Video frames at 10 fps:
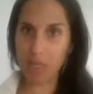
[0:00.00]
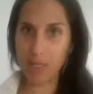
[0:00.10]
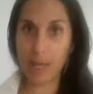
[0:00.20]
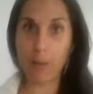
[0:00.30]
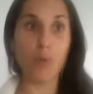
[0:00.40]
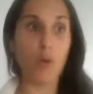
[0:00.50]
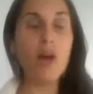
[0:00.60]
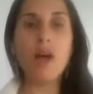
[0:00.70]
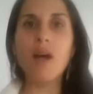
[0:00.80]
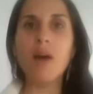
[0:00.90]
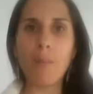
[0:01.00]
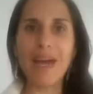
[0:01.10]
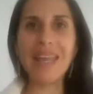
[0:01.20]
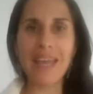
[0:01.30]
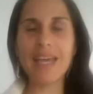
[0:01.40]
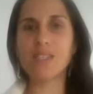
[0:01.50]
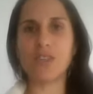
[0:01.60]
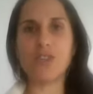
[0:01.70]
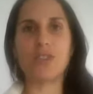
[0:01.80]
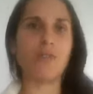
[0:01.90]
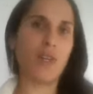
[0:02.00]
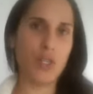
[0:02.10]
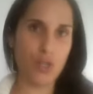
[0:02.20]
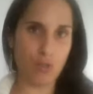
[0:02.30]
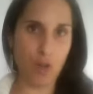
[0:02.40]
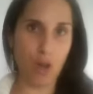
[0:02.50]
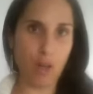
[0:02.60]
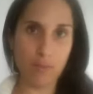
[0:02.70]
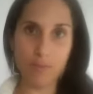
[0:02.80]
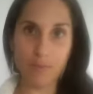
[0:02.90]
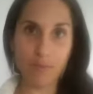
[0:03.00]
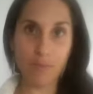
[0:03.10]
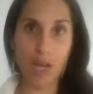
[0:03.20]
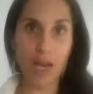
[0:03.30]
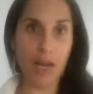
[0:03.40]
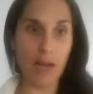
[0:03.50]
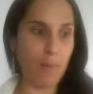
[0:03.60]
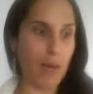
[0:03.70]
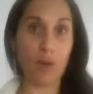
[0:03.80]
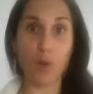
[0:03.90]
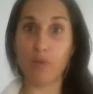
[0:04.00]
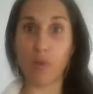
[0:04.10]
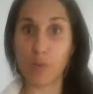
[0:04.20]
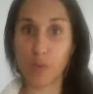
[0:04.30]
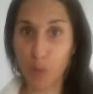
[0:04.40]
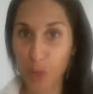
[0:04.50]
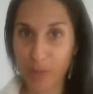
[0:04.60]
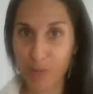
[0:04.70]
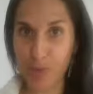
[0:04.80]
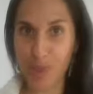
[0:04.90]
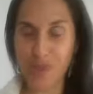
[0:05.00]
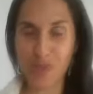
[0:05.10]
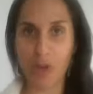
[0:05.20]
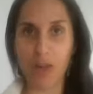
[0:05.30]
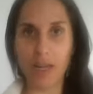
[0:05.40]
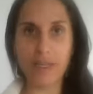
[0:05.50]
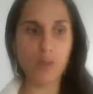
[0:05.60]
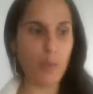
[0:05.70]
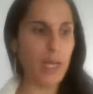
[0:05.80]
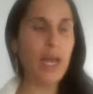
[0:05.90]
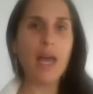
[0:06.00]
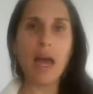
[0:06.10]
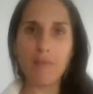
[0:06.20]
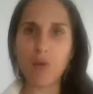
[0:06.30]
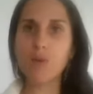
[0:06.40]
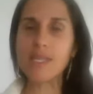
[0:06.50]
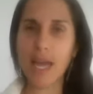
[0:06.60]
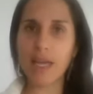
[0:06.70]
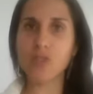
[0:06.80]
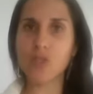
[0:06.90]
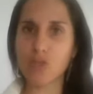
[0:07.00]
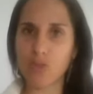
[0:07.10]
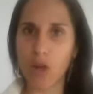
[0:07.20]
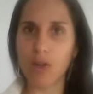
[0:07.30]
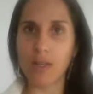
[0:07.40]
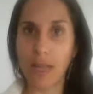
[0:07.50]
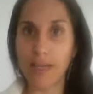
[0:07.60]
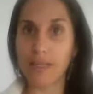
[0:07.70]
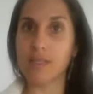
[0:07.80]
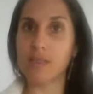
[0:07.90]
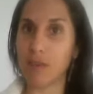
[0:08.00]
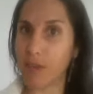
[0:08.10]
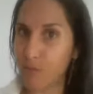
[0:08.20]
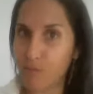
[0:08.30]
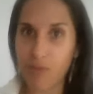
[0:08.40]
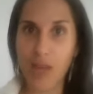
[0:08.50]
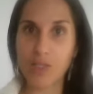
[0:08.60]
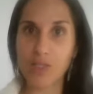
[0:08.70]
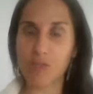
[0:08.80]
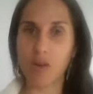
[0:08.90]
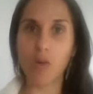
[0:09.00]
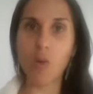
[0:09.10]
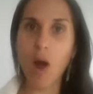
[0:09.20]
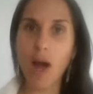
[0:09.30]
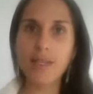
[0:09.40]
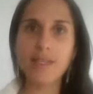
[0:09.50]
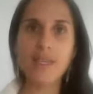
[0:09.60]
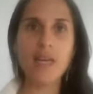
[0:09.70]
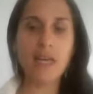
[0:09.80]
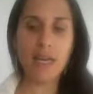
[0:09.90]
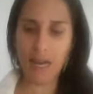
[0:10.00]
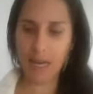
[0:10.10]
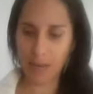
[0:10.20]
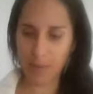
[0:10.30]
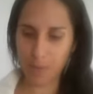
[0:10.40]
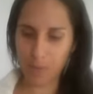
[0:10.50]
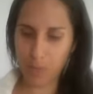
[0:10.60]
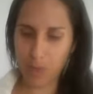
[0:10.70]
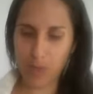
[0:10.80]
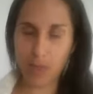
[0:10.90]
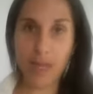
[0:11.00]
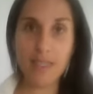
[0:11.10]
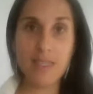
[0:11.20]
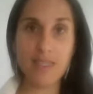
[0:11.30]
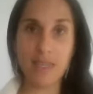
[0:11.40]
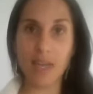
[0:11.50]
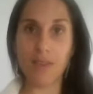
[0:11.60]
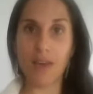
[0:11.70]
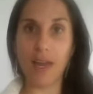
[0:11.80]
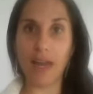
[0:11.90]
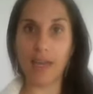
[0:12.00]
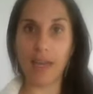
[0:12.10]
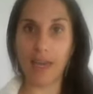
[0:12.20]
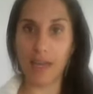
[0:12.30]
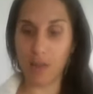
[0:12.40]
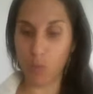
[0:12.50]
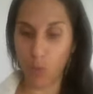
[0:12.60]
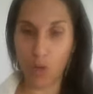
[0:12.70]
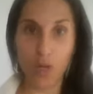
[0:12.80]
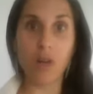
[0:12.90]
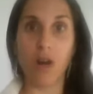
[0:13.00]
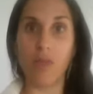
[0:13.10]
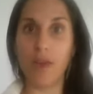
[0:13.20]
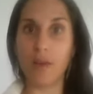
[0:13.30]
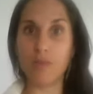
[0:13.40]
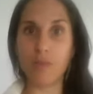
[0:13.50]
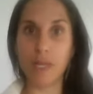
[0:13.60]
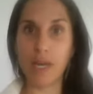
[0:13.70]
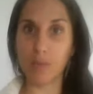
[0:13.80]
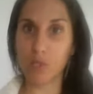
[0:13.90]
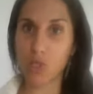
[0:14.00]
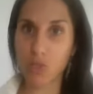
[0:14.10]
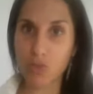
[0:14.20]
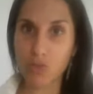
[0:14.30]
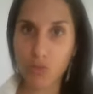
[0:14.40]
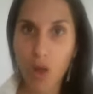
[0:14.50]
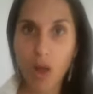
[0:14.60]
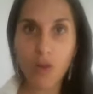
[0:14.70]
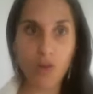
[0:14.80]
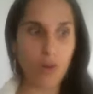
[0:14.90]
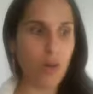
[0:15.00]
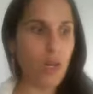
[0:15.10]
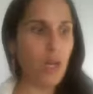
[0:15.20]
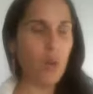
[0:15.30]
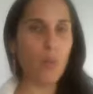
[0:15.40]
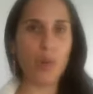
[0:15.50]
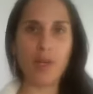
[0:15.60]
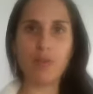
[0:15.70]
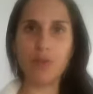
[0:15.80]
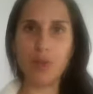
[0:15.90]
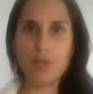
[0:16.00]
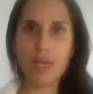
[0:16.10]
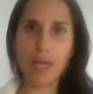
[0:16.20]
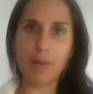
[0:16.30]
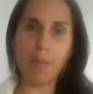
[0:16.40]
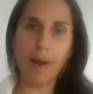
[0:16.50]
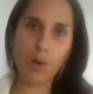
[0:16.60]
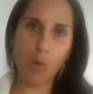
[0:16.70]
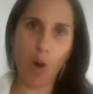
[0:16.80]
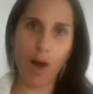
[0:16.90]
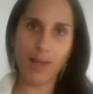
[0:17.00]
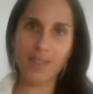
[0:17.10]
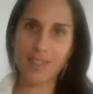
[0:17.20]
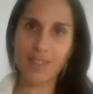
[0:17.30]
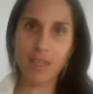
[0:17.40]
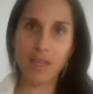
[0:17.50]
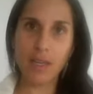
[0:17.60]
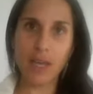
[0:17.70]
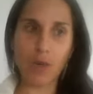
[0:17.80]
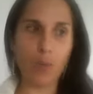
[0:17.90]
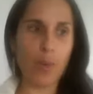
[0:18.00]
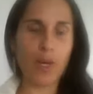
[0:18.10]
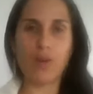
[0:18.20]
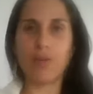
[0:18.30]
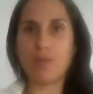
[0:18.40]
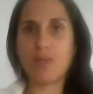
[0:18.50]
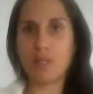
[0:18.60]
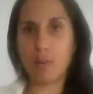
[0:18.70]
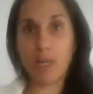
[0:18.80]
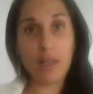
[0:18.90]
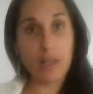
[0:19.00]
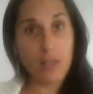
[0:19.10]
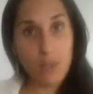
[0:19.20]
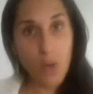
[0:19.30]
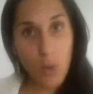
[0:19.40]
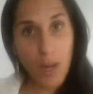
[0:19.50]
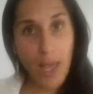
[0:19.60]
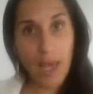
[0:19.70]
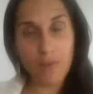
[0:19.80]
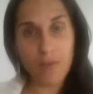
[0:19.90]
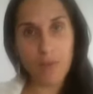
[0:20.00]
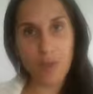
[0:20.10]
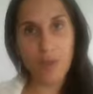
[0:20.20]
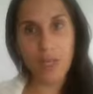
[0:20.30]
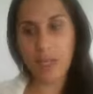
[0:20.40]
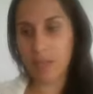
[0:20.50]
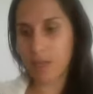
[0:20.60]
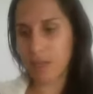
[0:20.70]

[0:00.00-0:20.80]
For example, my legs are just very strong. I don't know if I was born with strong legs, but I've always had strong legs. I've got strong quads. Um, Not to say that I can't work on them to become stronger, but if you take my quads and compare them to somebody that don't have very